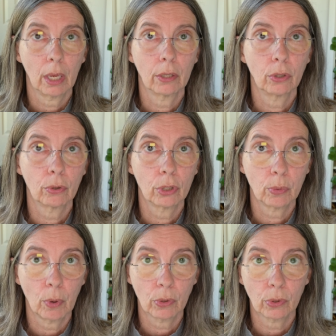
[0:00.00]
at your
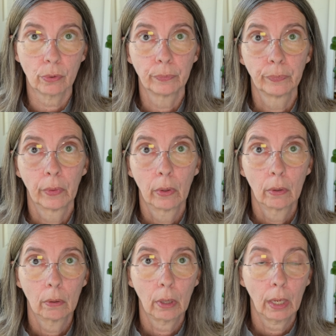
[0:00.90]
disposal,
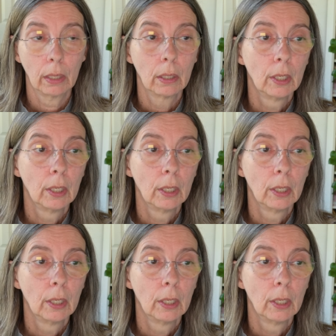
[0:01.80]
okay?